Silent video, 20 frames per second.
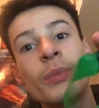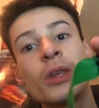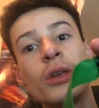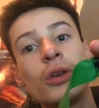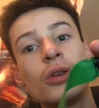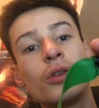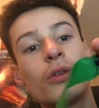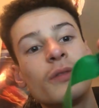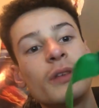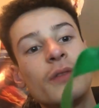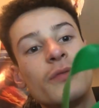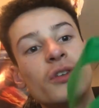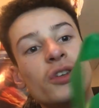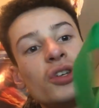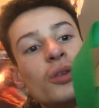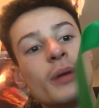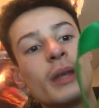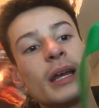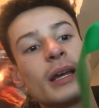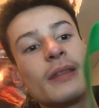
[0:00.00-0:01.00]
So obviously if you're
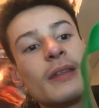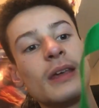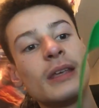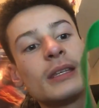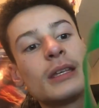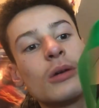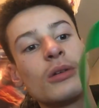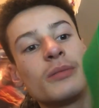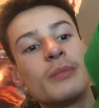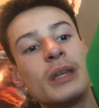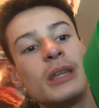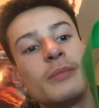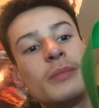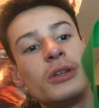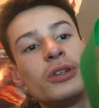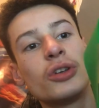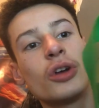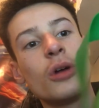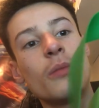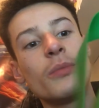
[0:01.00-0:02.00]
shooting like this, how it's meant to be
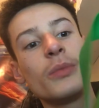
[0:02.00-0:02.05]
shot,